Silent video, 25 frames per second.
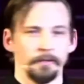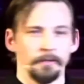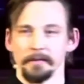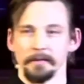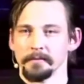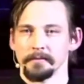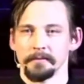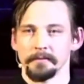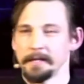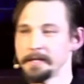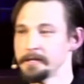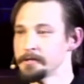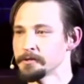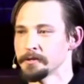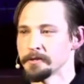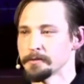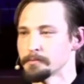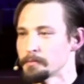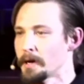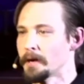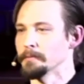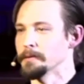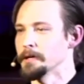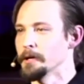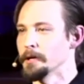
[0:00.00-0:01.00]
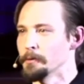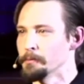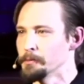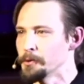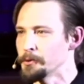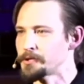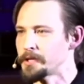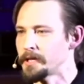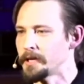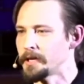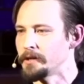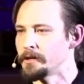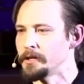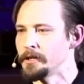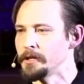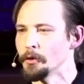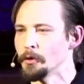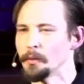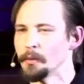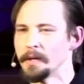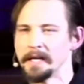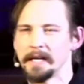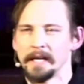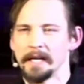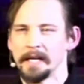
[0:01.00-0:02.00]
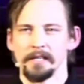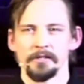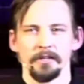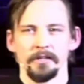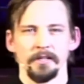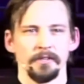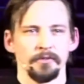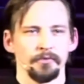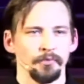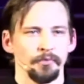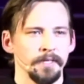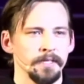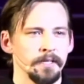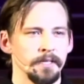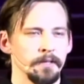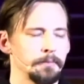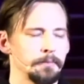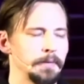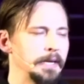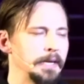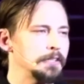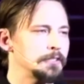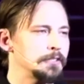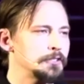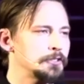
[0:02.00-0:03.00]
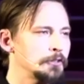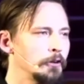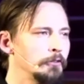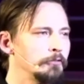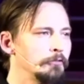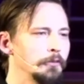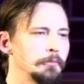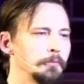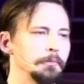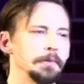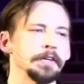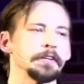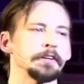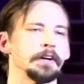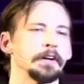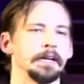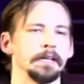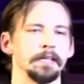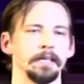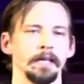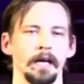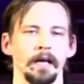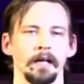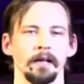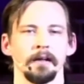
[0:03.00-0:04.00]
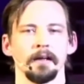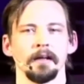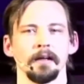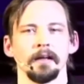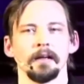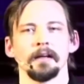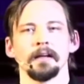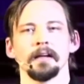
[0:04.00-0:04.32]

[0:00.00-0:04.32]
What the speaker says: Oh, Easter's probably almost here. You know, we get into this rhythm, and it's so familiar, and yet